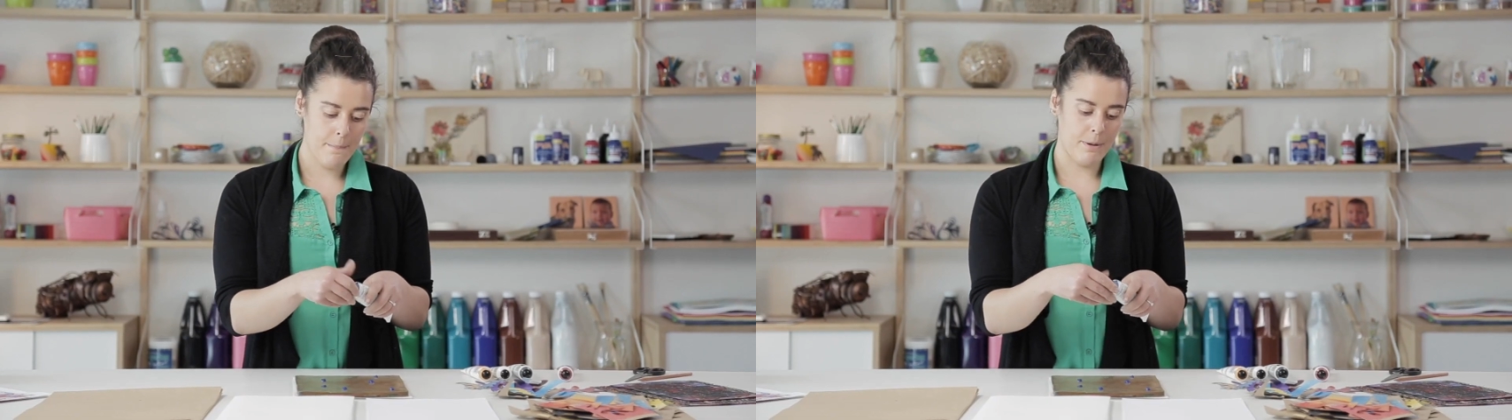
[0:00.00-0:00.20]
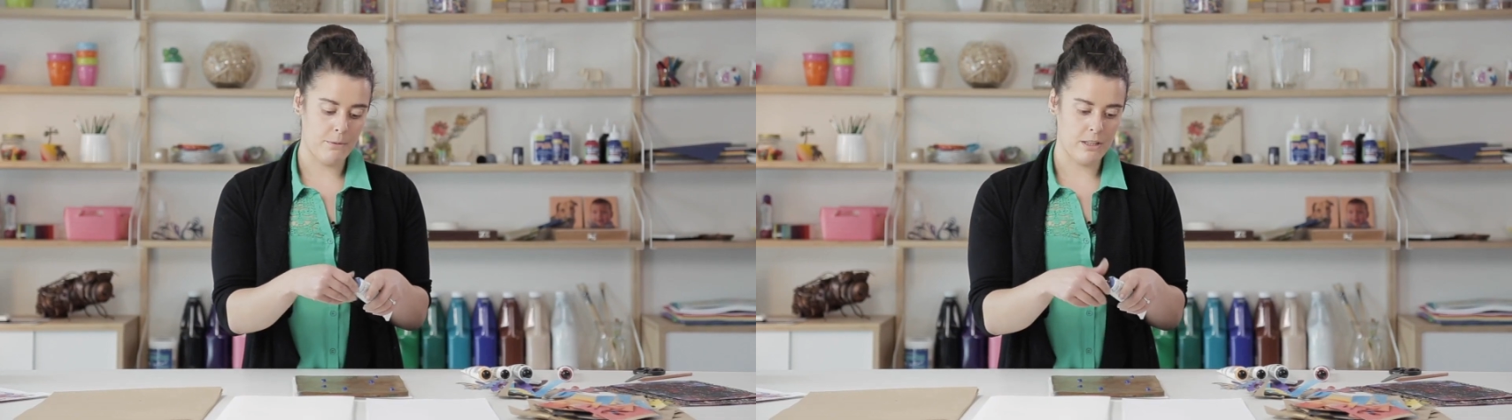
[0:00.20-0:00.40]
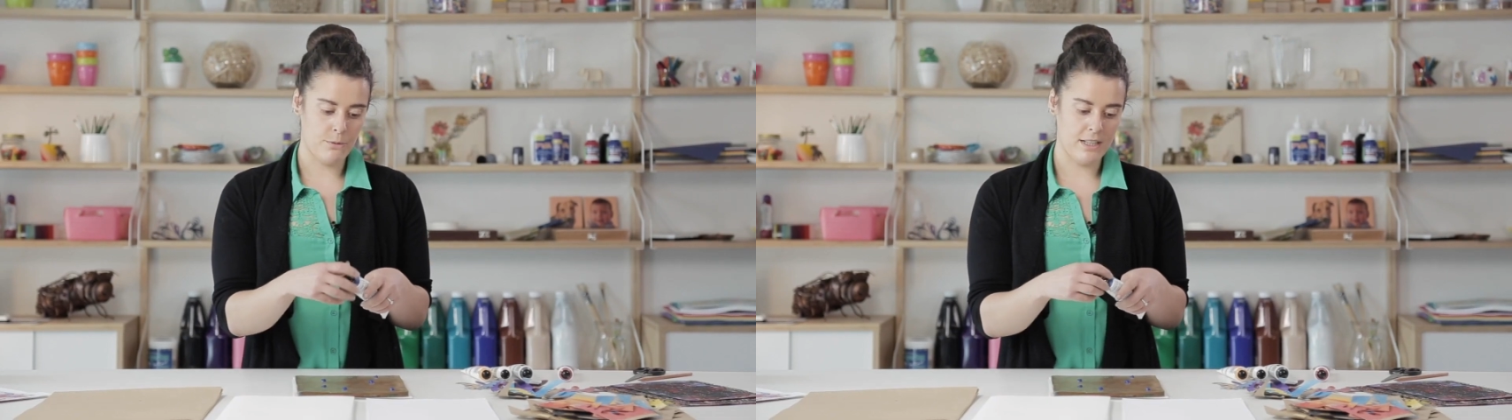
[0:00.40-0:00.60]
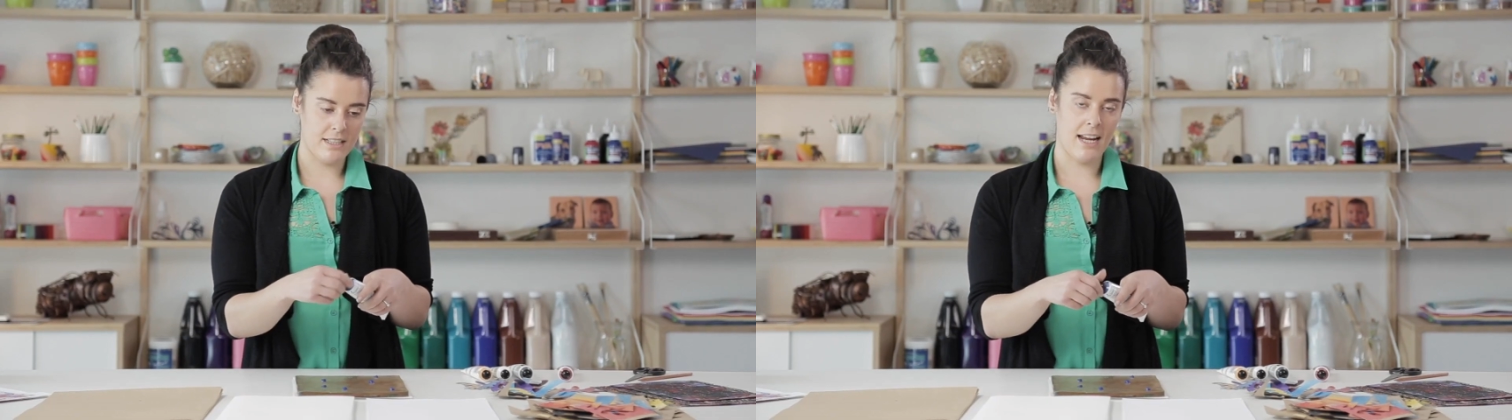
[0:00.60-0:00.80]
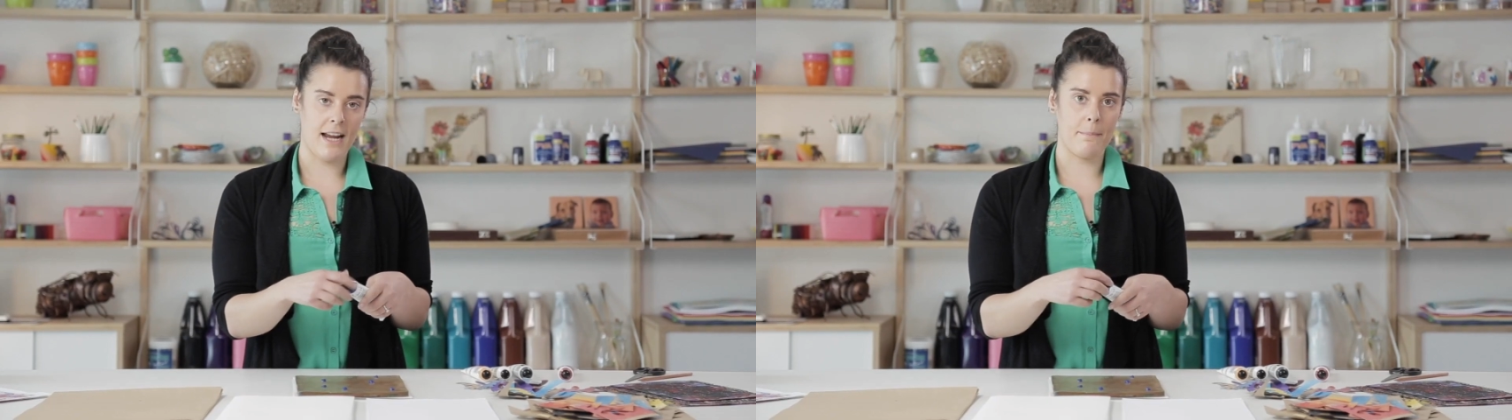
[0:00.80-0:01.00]
but when you want to
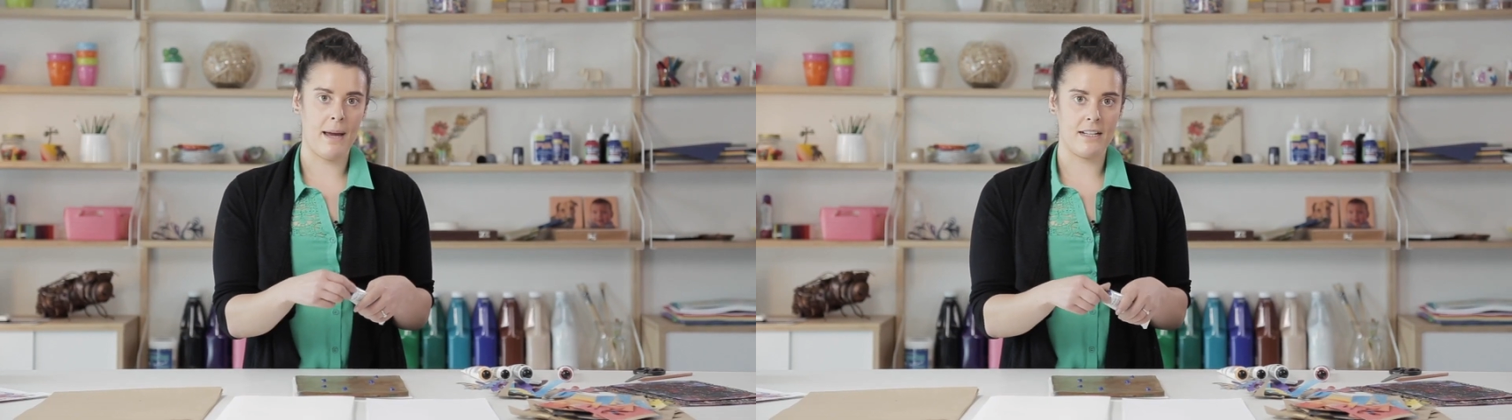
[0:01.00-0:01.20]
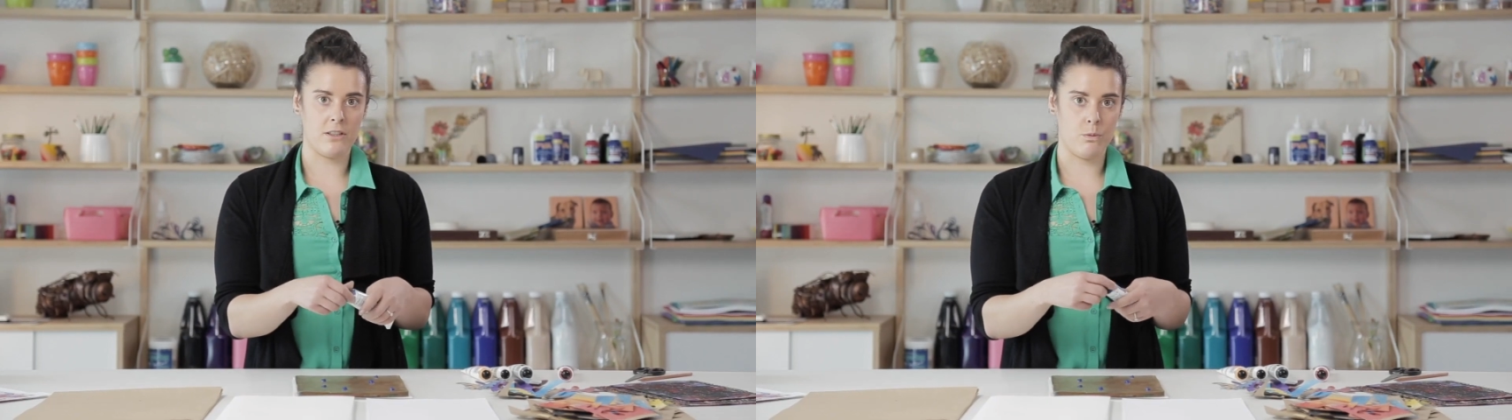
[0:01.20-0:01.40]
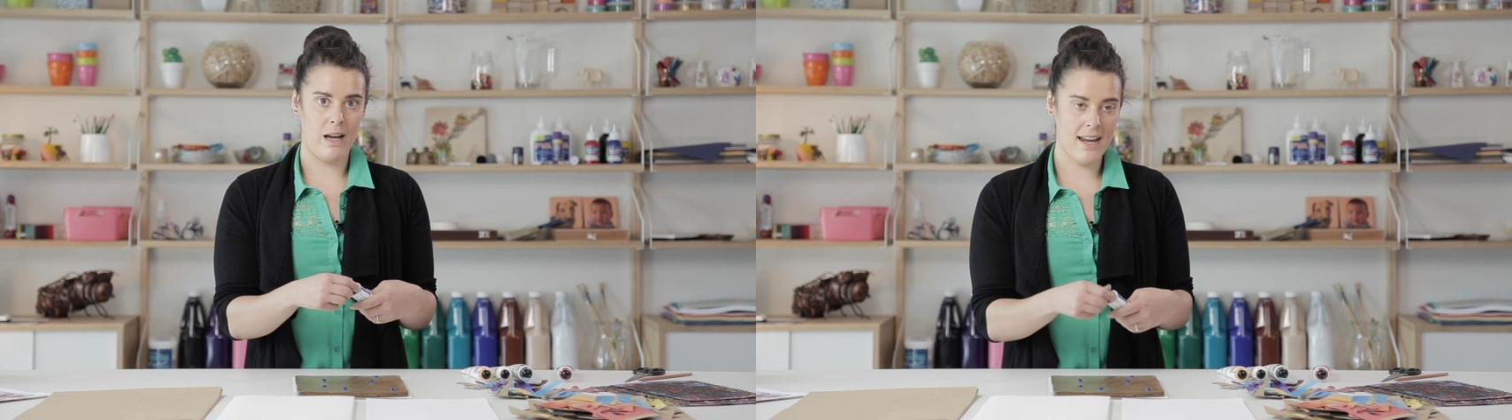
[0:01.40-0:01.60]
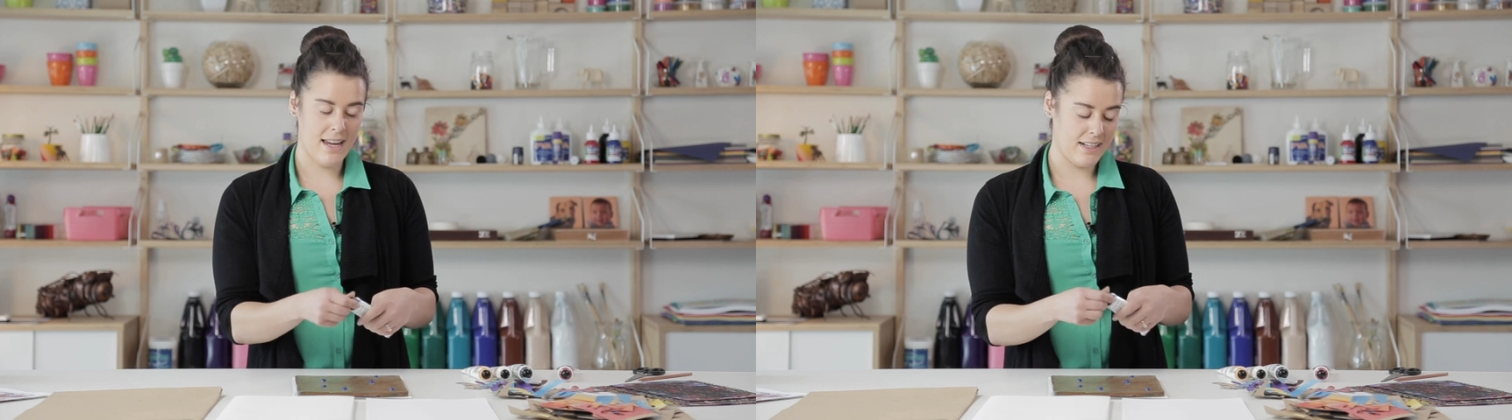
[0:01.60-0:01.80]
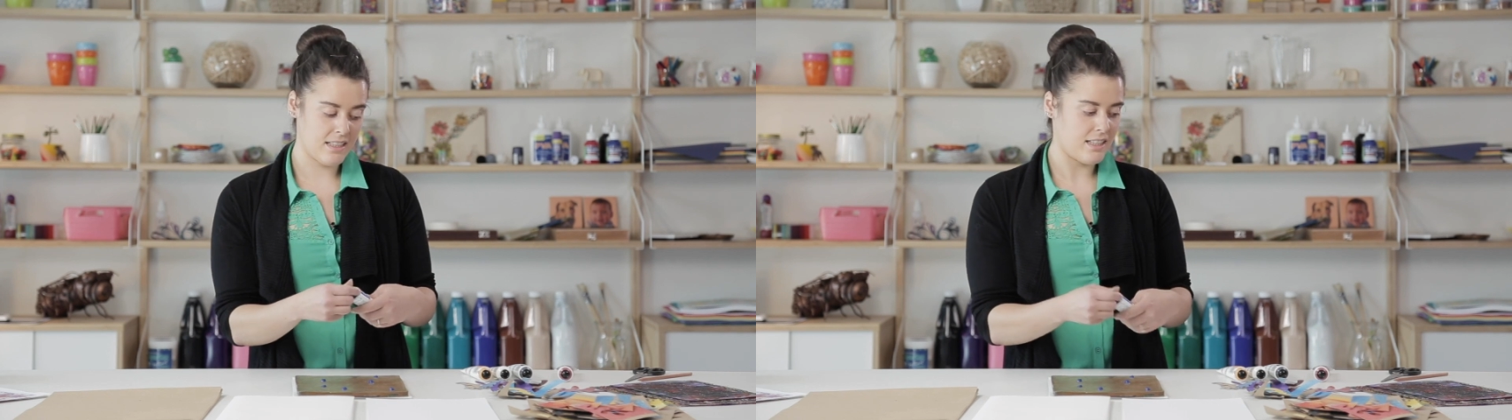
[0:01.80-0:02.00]
take paint away,
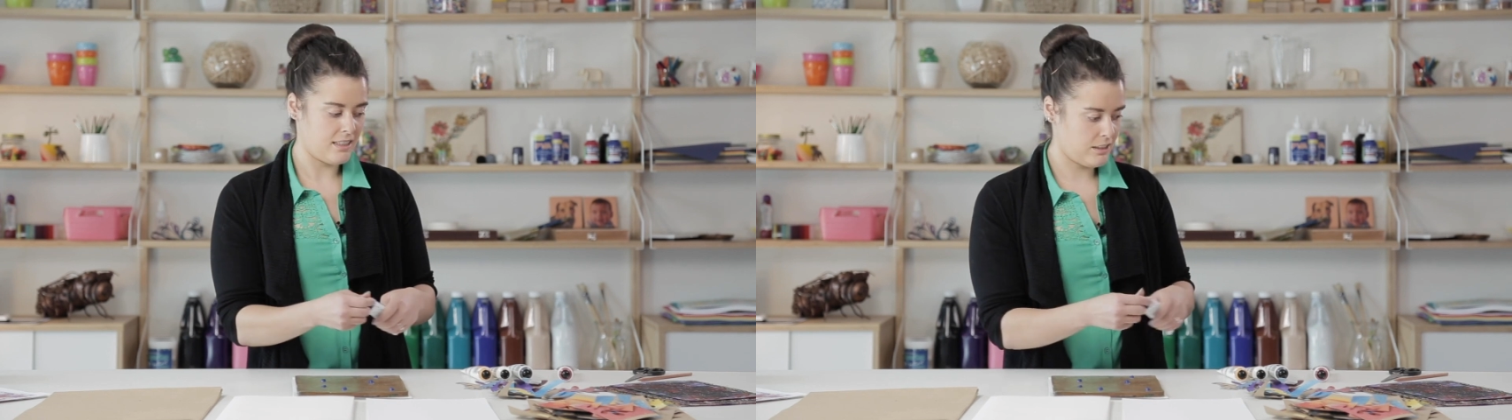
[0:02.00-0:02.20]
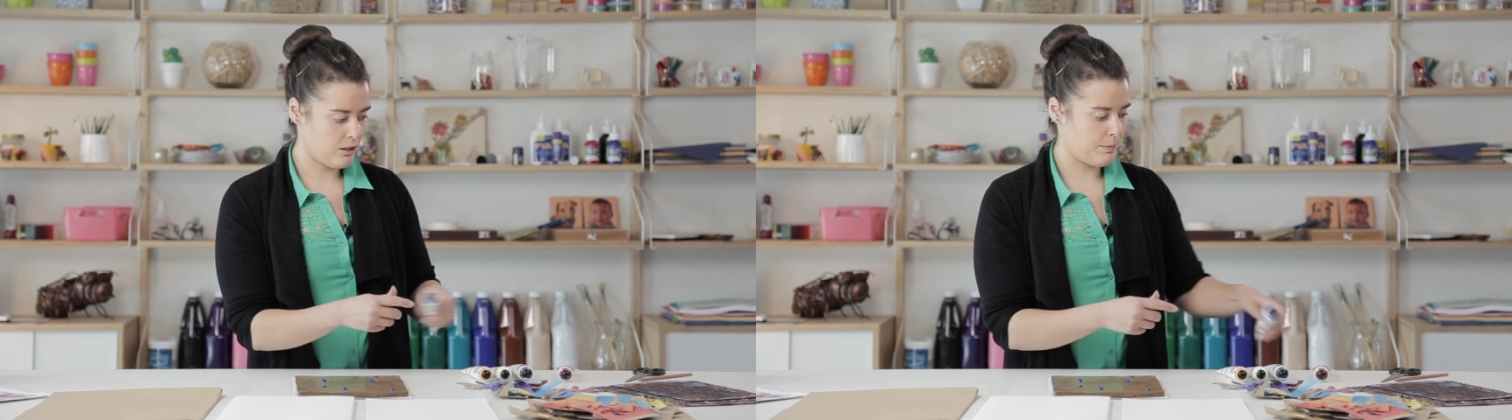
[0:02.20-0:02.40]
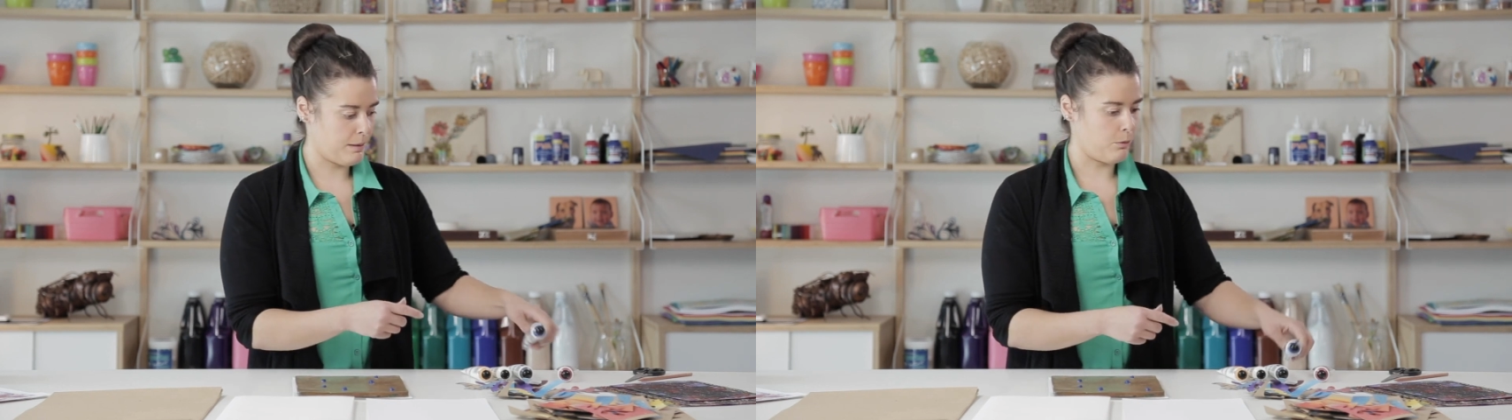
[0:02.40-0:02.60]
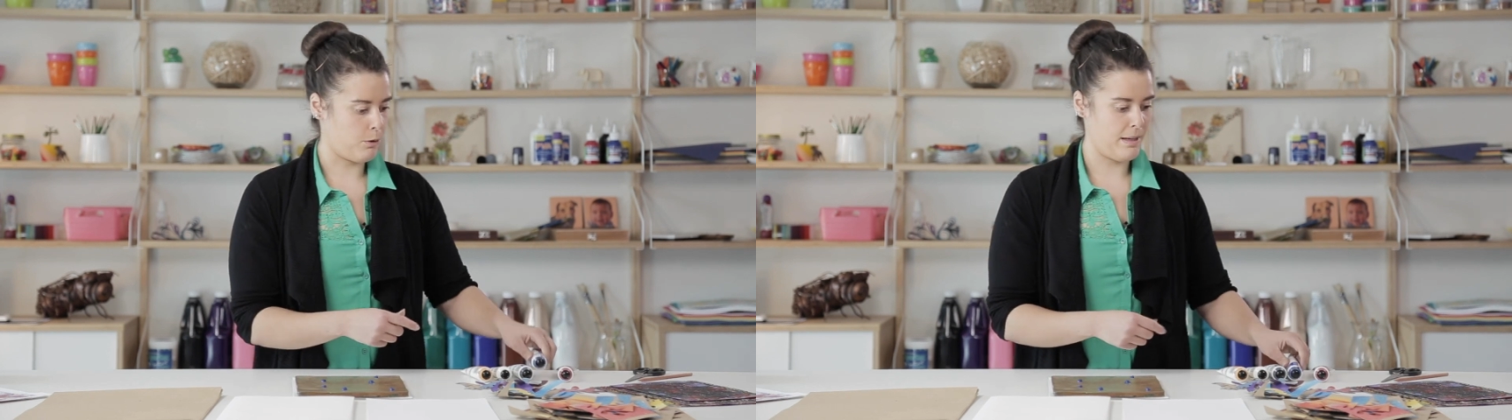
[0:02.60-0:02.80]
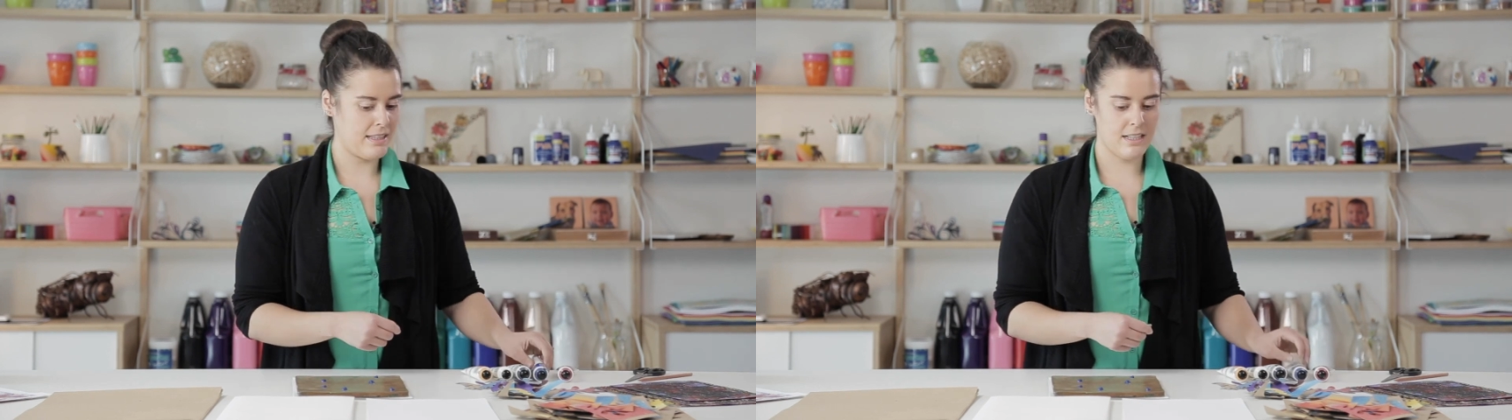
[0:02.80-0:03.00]
it gets a little bit
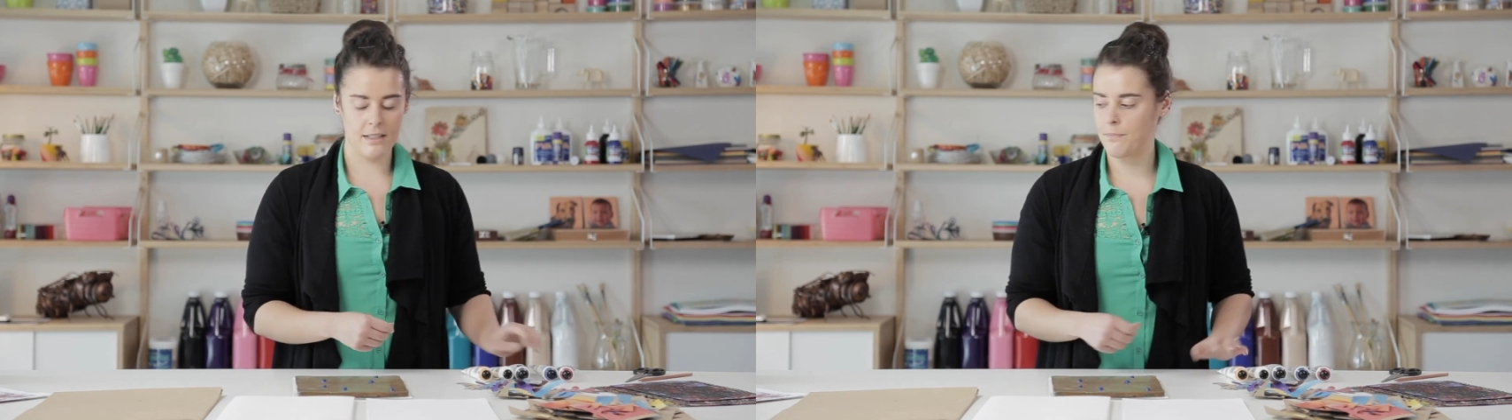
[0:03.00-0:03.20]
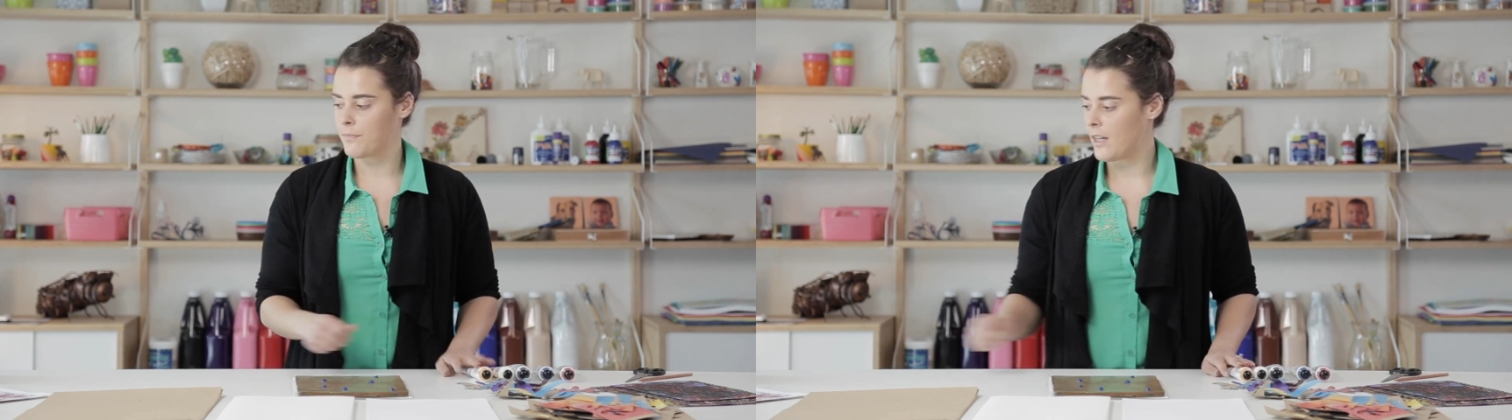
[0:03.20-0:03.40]
more messy.